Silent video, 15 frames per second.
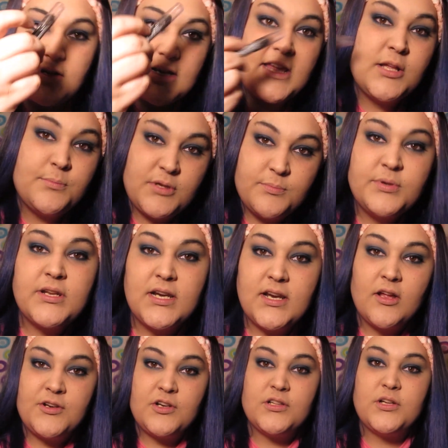and help you put it
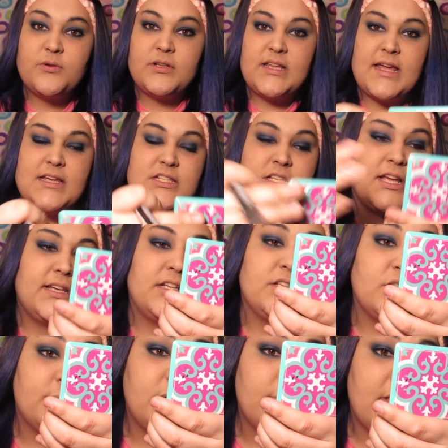on your lower lash line a little bit